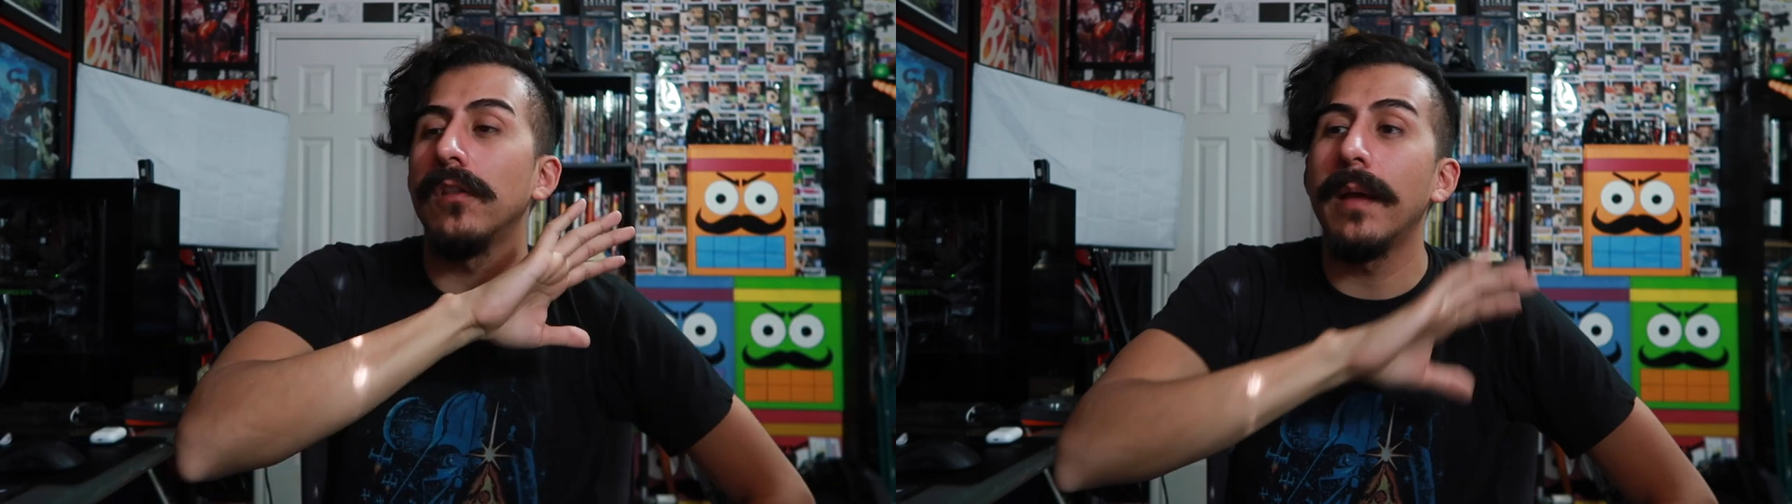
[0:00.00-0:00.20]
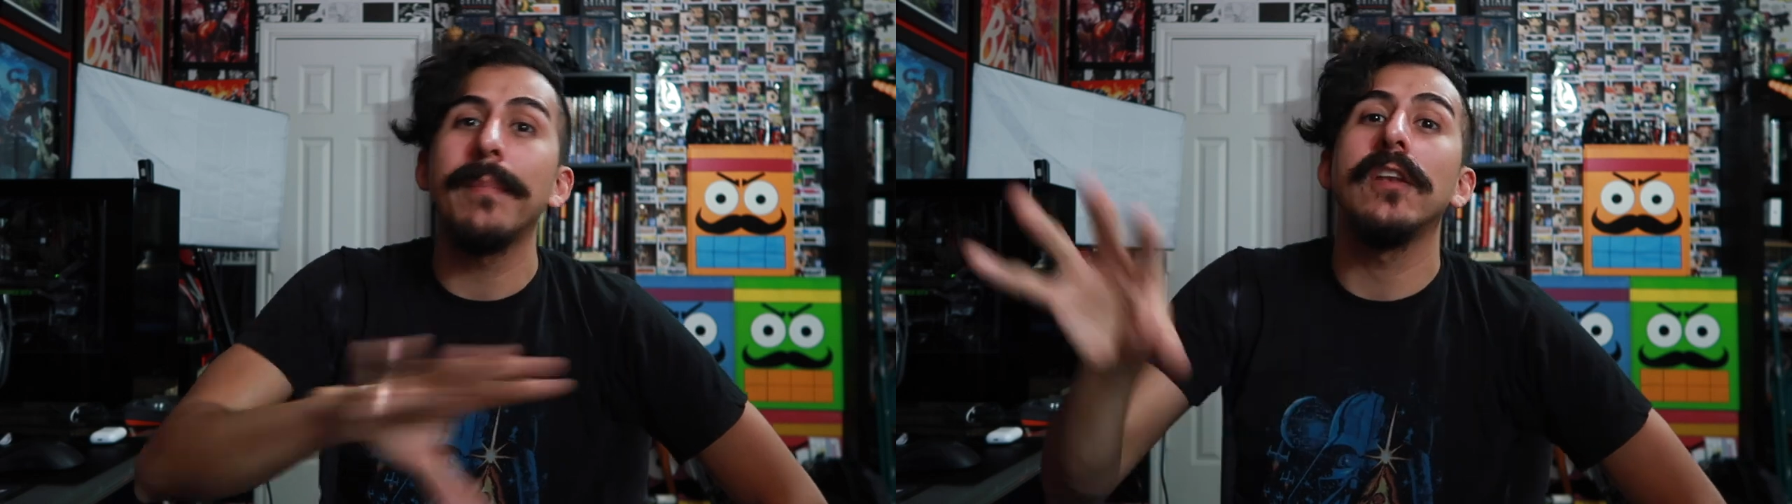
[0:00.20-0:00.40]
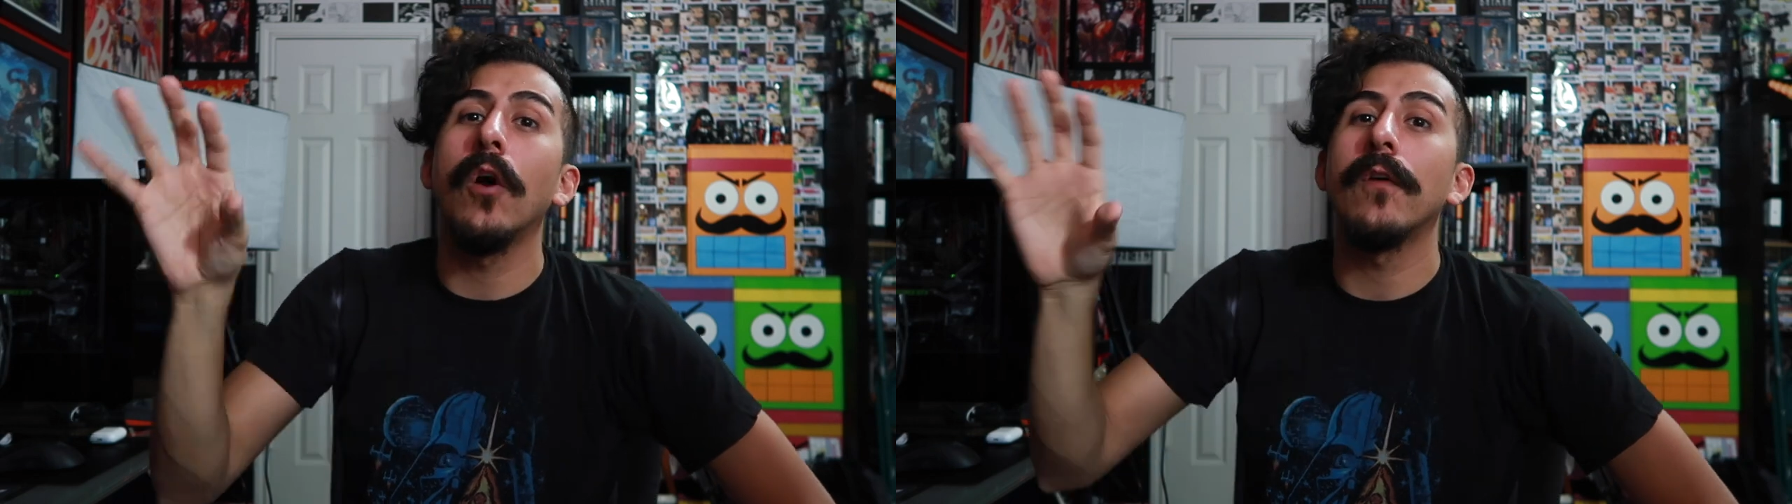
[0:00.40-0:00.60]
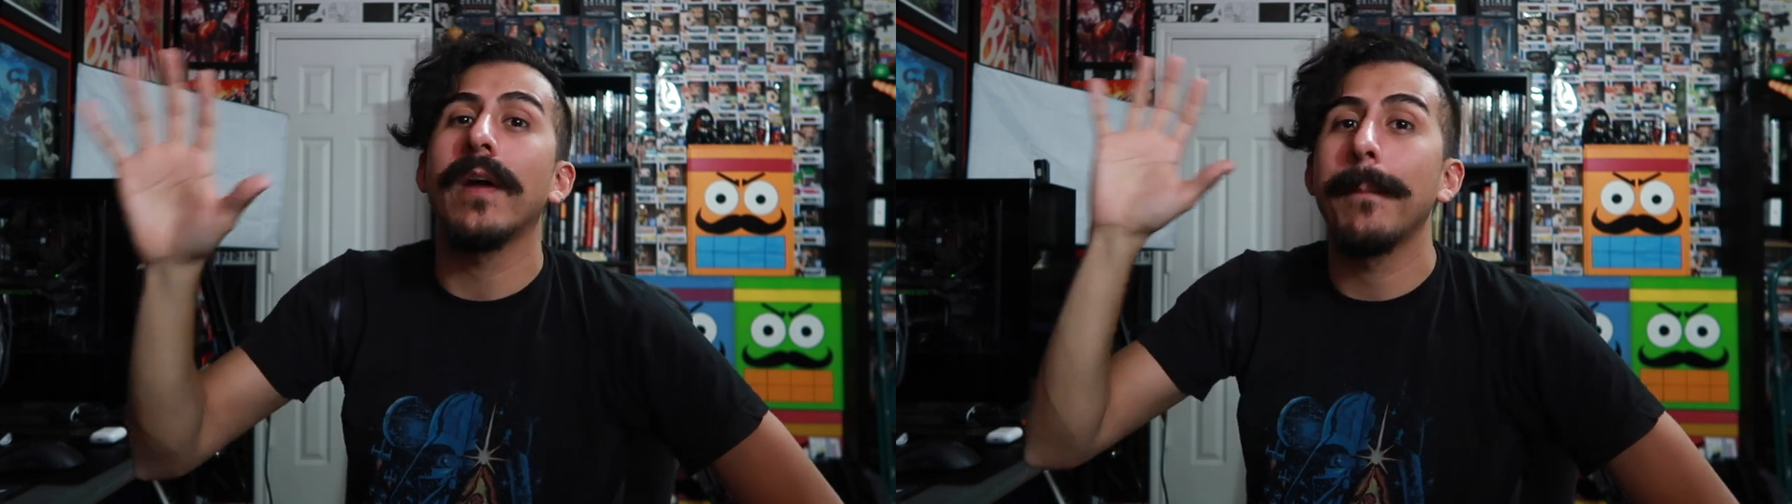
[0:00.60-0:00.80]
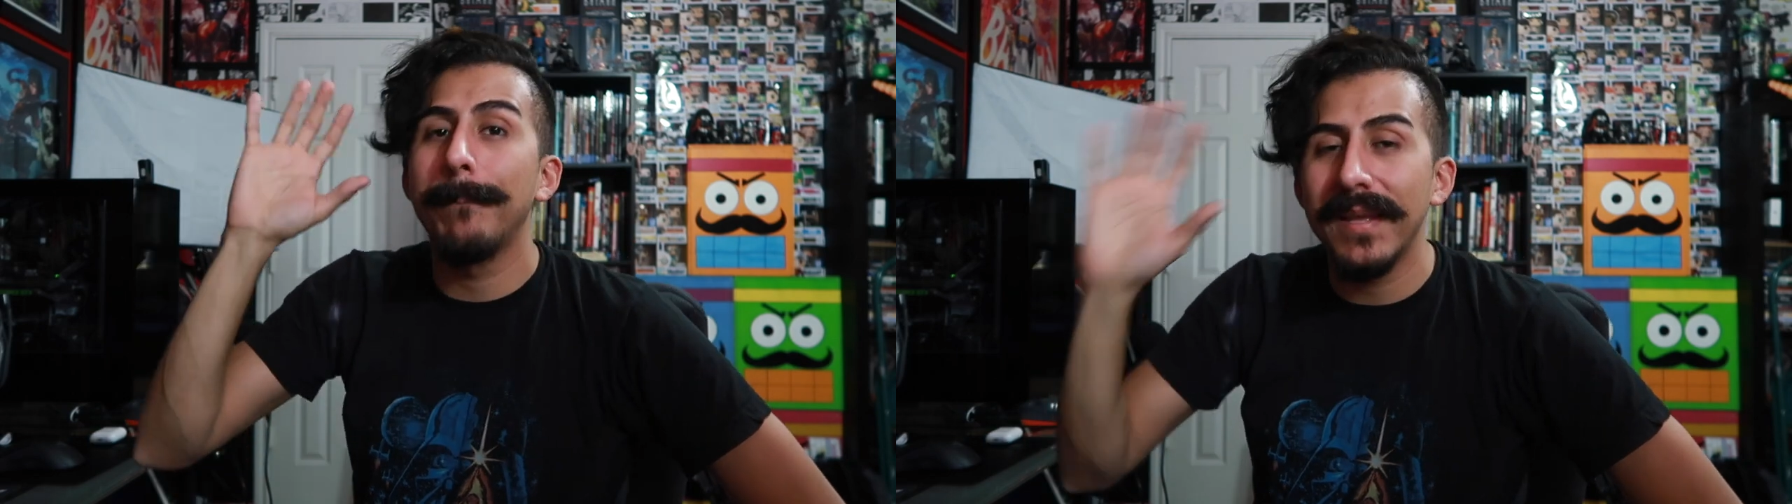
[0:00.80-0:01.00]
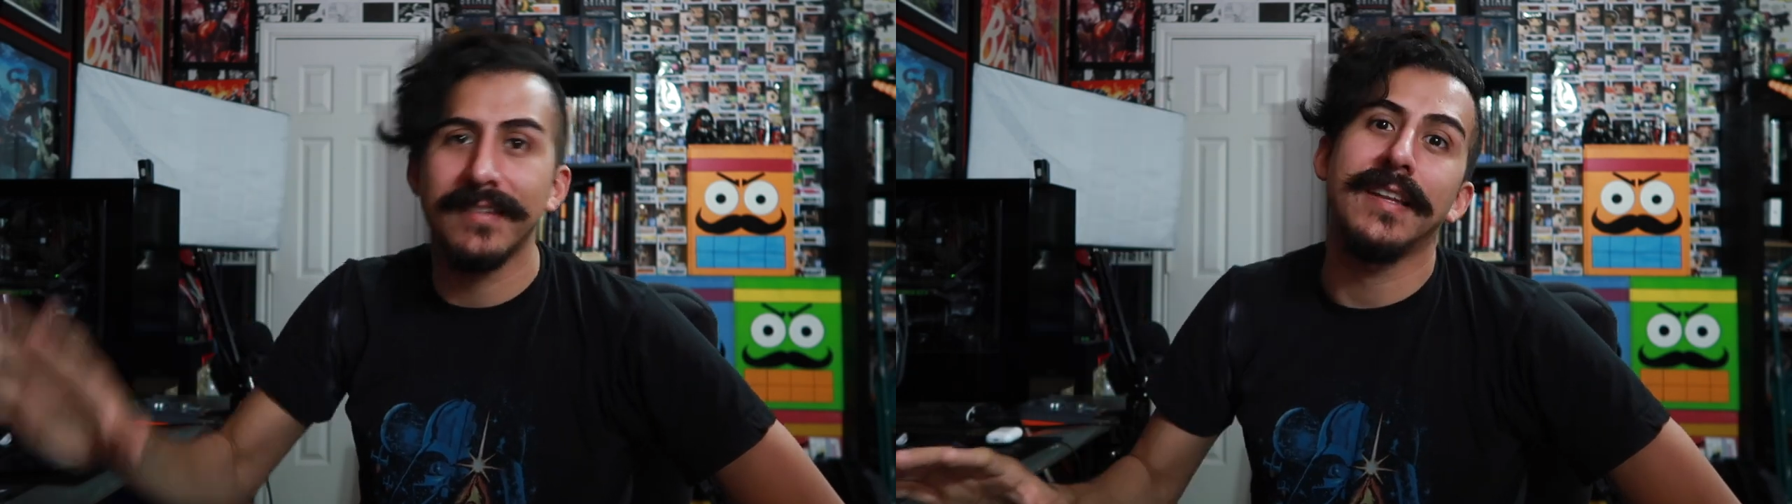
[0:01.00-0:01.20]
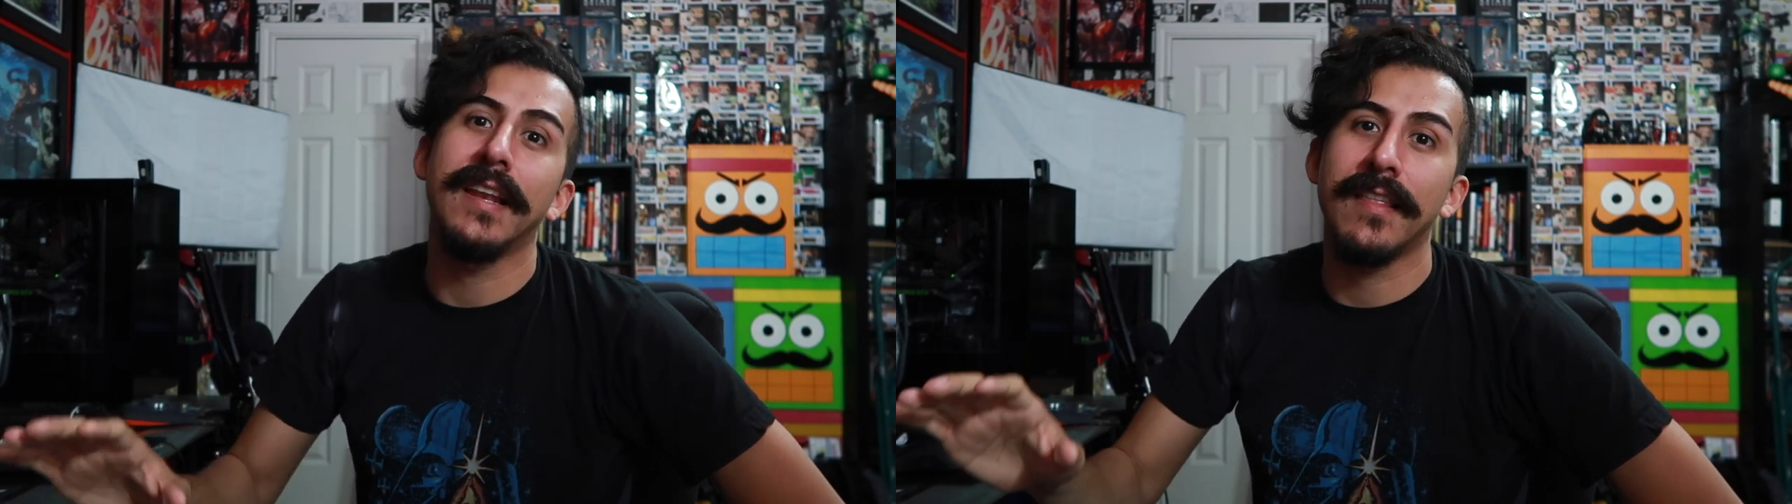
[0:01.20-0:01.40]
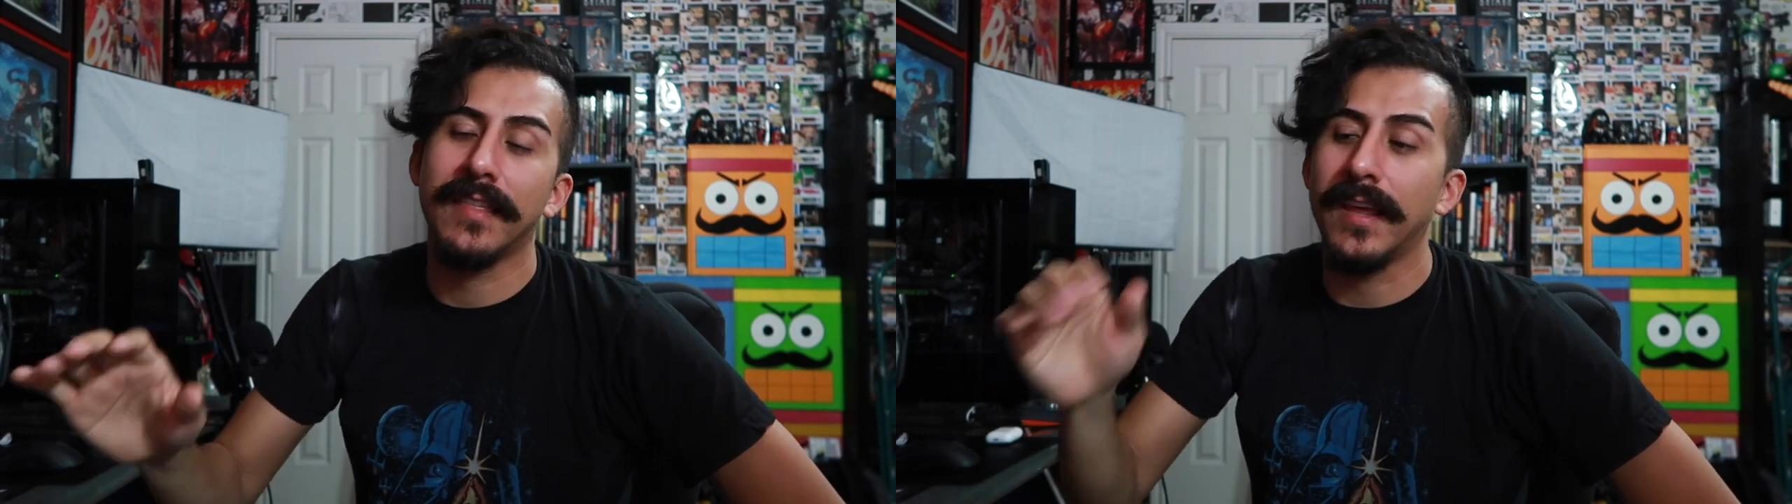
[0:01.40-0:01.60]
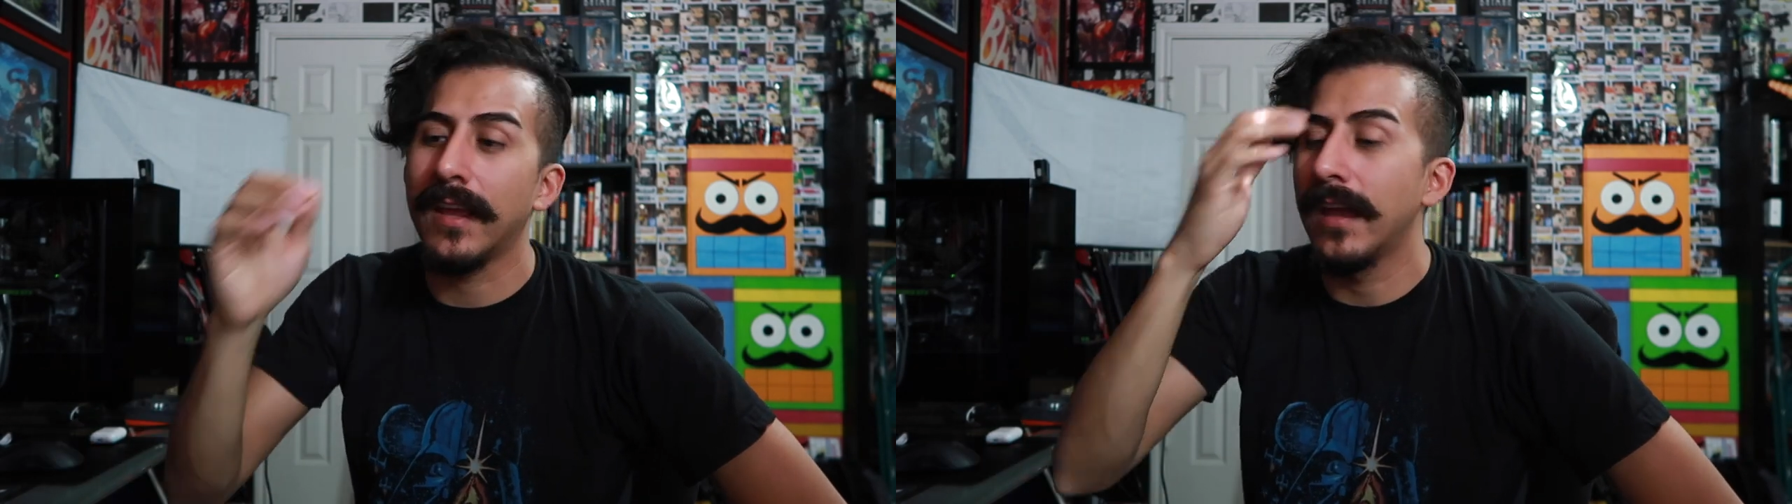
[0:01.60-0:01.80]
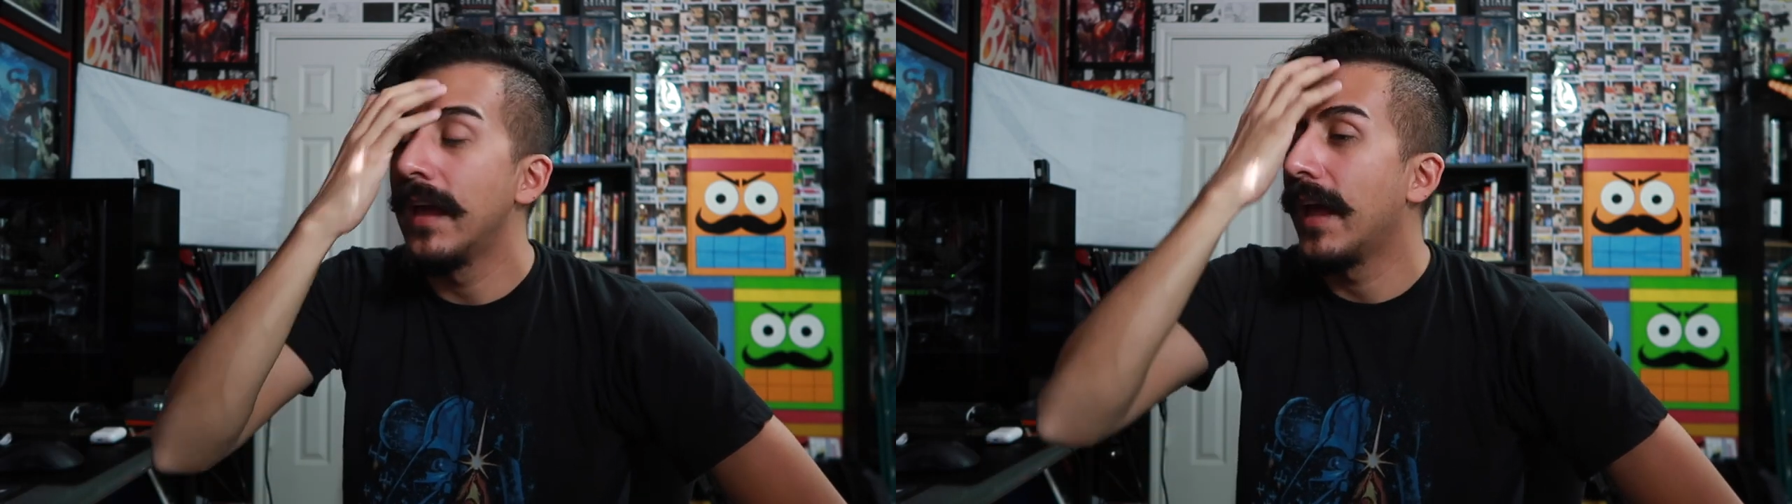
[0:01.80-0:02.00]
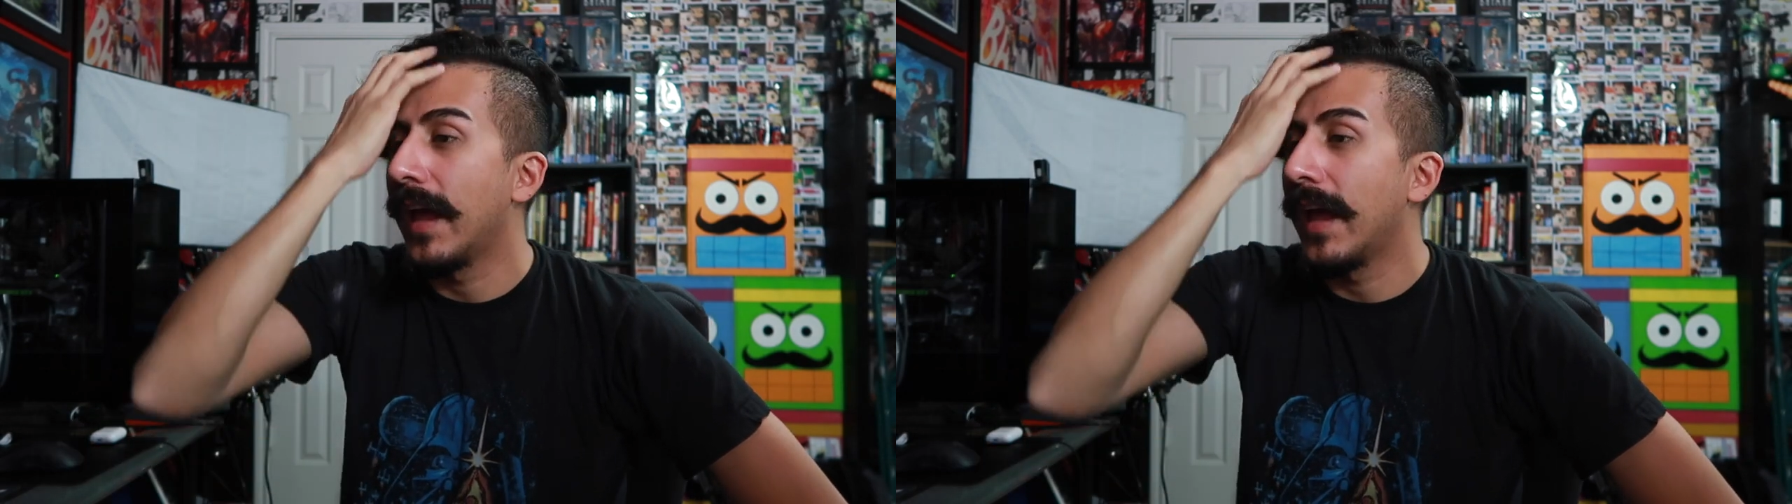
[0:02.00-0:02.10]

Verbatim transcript: let me know if I missed anything